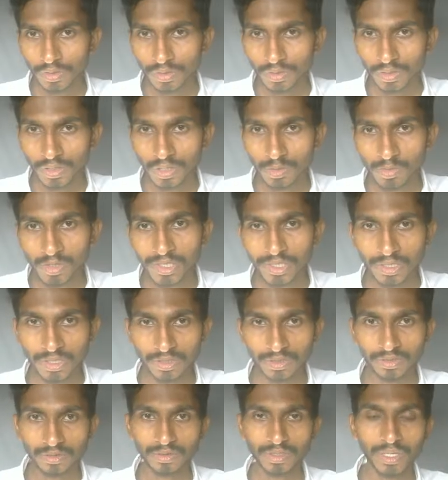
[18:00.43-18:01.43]

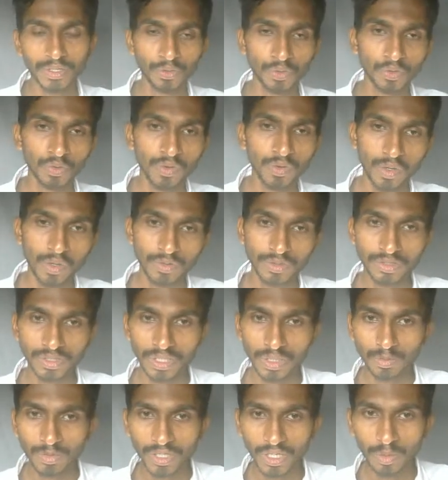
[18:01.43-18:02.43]
images. I don't know how it's gonna
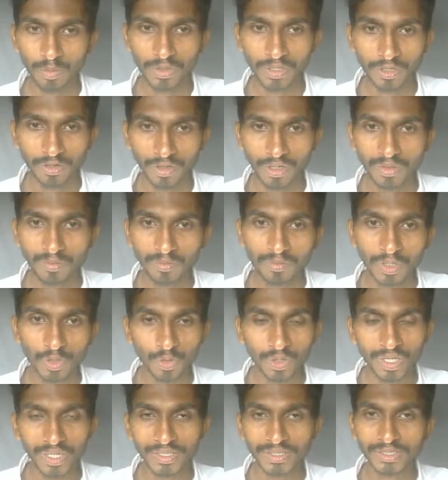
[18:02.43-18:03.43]
be helping and all, but
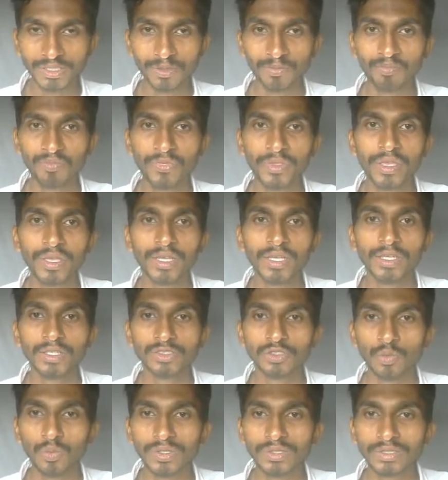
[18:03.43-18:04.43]
okay, let's see.
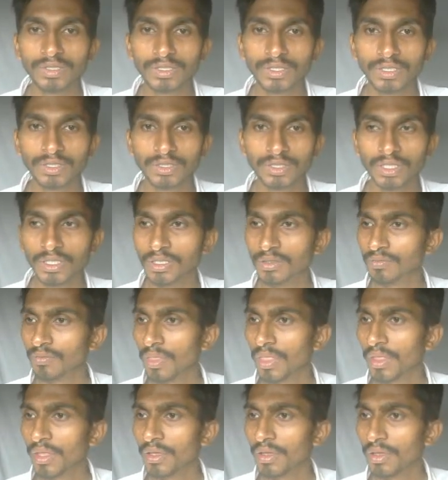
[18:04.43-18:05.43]
So once this is done,
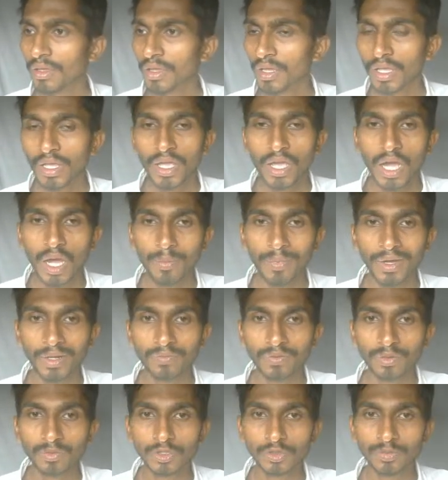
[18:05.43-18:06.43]
apart
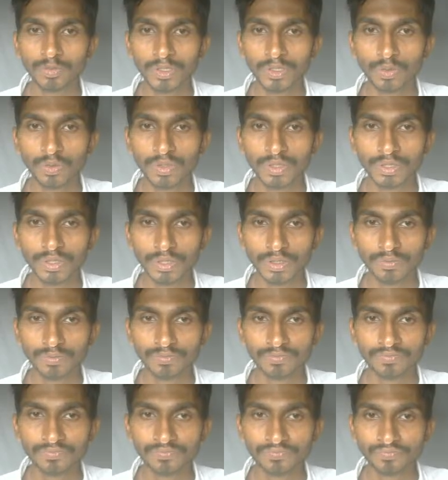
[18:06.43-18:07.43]
from this particular thing,
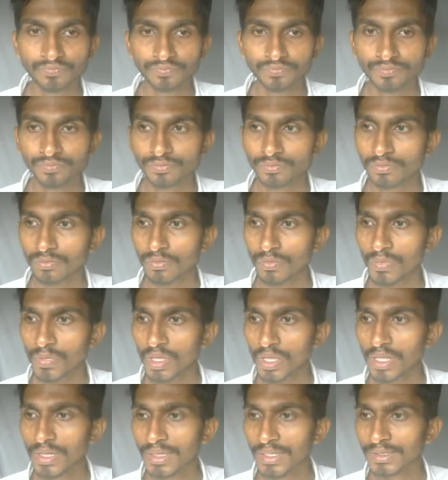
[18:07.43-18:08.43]

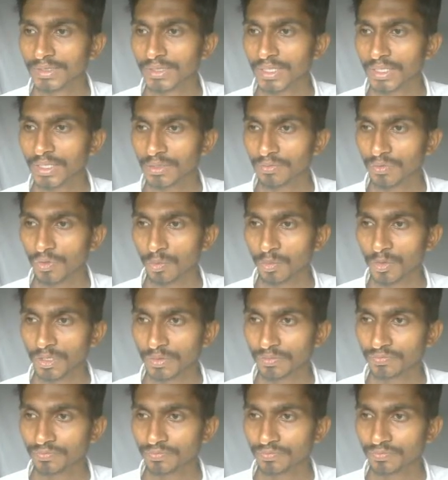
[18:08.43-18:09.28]
let's cut it from here.